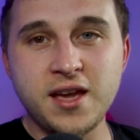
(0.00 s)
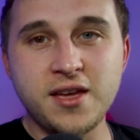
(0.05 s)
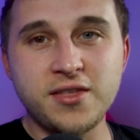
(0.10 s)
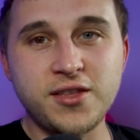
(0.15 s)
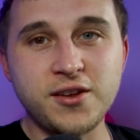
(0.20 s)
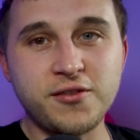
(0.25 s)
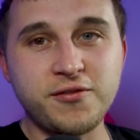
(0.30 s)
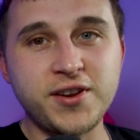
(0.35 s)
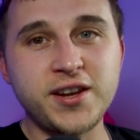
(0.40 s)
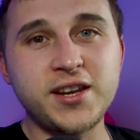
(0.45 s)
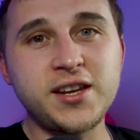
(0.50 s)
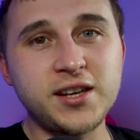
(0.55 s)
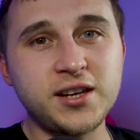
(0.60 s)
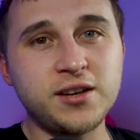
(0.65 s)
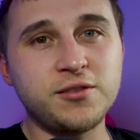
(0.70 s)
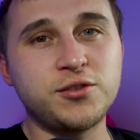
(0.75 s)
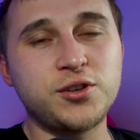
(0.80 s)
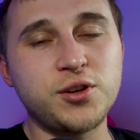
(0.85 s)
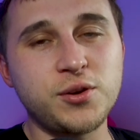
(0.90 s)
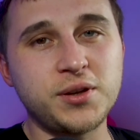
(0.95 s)
They're thinking
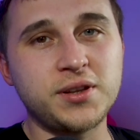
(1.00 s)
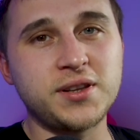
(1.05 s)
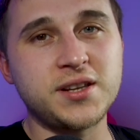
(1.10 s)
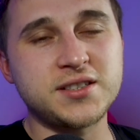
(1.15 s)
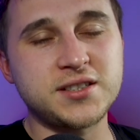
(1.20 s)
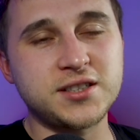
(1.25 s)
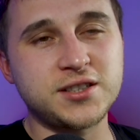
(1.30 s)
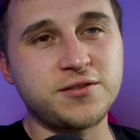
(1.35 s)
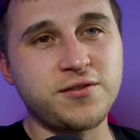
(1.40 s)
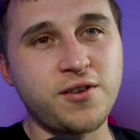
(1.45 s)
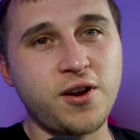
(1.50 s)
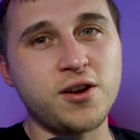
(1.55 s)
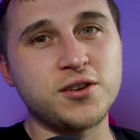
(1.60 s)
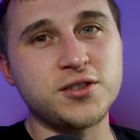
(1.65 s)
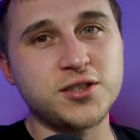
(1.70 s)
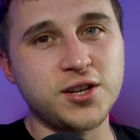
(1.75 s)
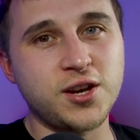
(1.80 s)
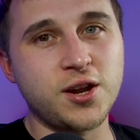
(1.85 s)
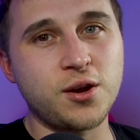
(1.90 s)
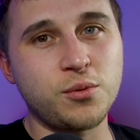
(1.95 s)
of doing this, as far
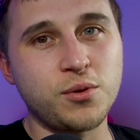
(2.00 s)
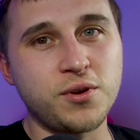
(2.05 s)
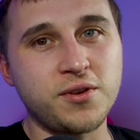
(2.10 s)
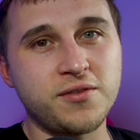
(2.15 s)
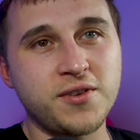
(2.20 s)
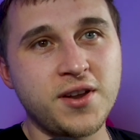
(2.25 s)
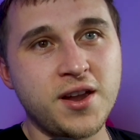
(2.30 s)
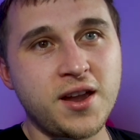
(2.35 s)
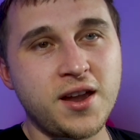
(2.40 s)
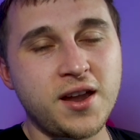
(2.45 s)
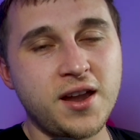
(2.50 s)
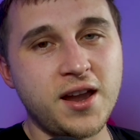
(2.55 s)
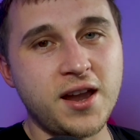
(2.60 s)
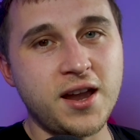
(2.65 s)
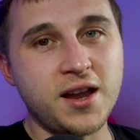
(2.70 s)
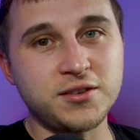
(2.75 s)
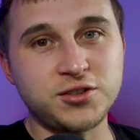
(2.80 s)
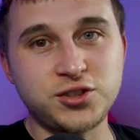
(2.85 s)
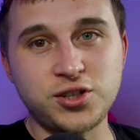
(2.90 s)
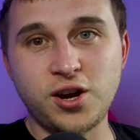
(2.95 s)
as I know, with
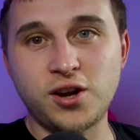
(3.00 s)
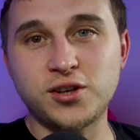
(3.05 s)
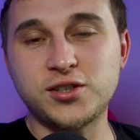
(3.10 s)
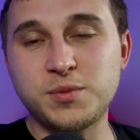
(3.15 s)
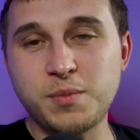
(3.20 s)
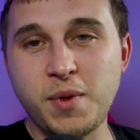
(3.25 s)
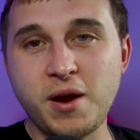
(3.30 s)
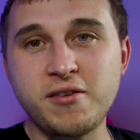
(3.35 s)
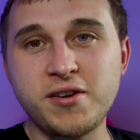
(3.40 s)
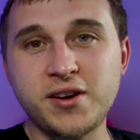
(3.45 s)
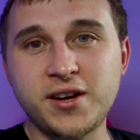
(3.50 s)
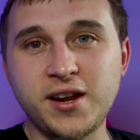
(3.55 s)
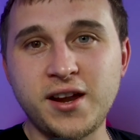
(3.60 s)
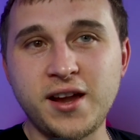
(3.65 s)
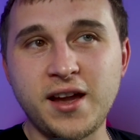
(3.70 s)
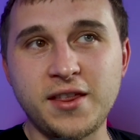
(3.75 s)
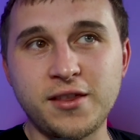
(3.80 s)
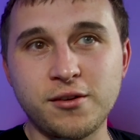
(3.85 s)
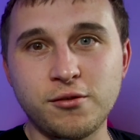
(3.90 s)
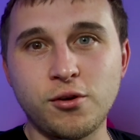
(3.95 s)
Charge America,
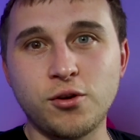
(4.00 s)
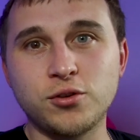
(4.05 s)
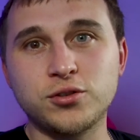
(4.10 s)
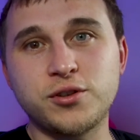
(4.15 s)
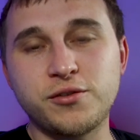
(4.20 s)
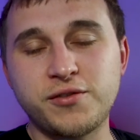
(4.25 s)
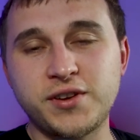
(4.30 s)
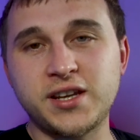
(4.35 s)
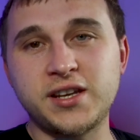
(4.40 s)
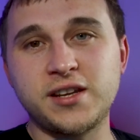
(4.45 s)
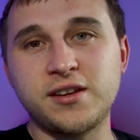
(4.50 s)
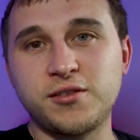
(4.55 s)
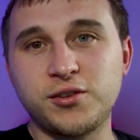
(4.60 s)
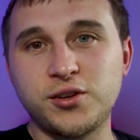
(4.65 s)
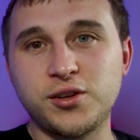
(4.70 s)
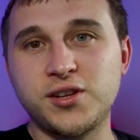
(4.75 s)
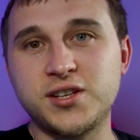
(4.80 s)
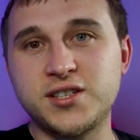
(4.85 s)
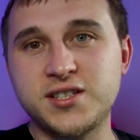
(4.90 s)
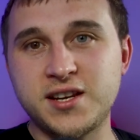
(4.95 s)
and they're also thinking of
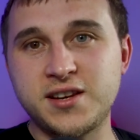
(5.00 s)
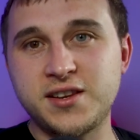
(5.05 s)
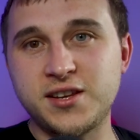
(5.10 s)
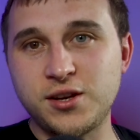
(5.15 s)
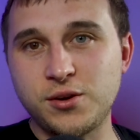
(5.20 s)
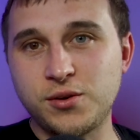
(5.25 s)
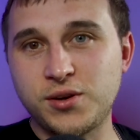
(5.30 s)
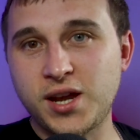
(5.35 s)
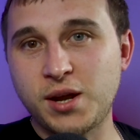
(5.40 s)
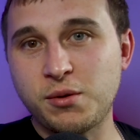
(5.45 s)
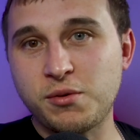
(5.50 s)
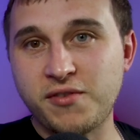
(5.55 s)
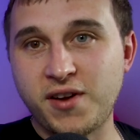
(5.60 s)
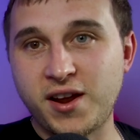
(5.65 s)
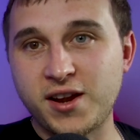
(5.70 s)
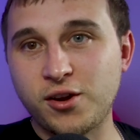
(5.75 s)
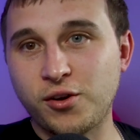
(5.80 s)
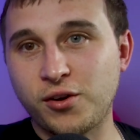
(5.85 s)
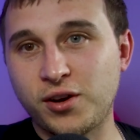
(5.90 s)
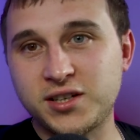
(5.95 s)
doing this in the UK with
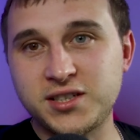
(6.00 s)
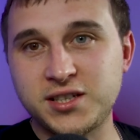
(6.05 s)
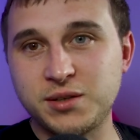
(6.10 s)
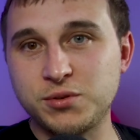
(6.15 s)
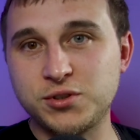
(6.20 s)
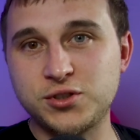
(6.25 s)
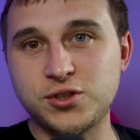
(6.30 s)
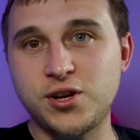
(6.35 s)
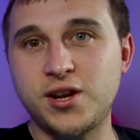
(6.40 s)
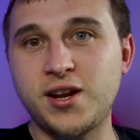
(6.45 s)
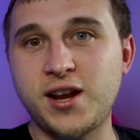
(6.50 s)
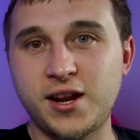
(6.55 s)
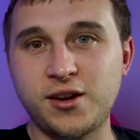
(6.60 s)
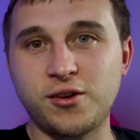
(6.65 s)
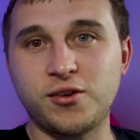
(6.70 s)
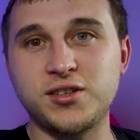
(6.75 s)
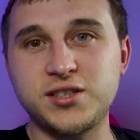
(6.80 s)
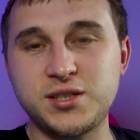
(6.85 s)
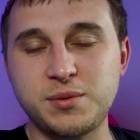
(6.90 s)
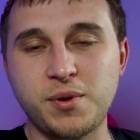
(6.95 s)
Ionity, with certain
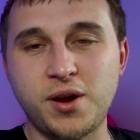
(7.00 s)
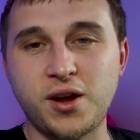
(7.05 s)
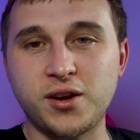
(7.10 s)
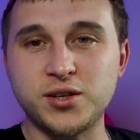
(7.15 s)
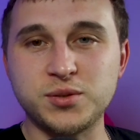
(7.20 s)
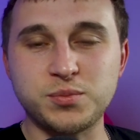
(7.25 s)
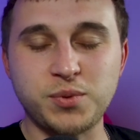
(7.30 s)
Ionity partners.